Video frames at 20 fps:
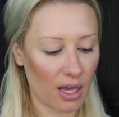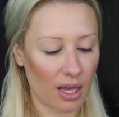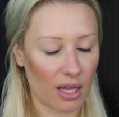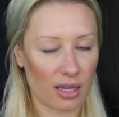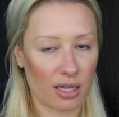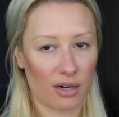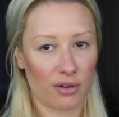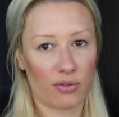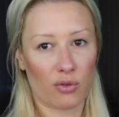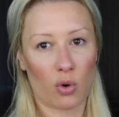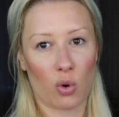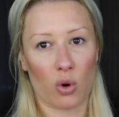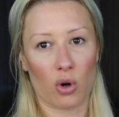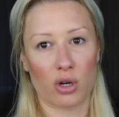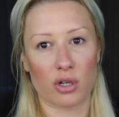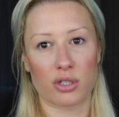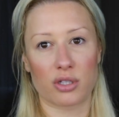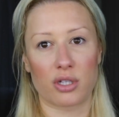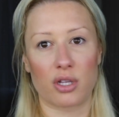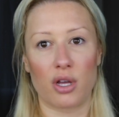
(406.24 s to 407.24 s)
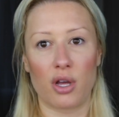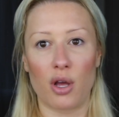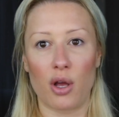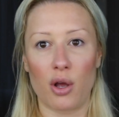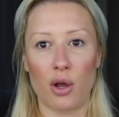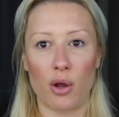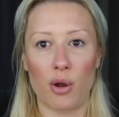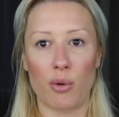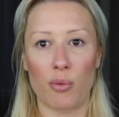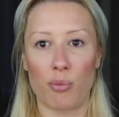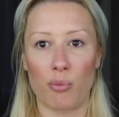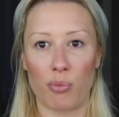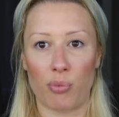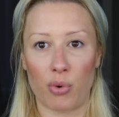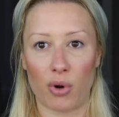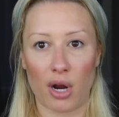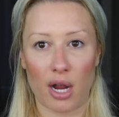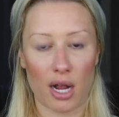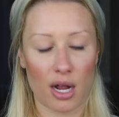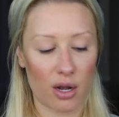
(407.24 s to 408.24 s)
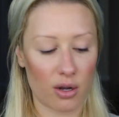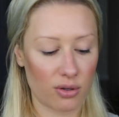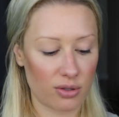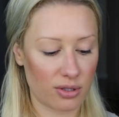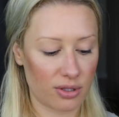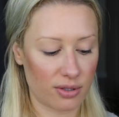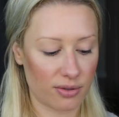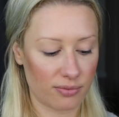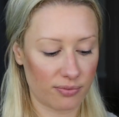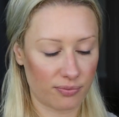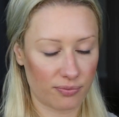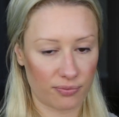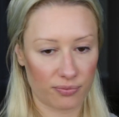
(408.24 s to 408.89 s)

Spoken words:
And then, of course, brows.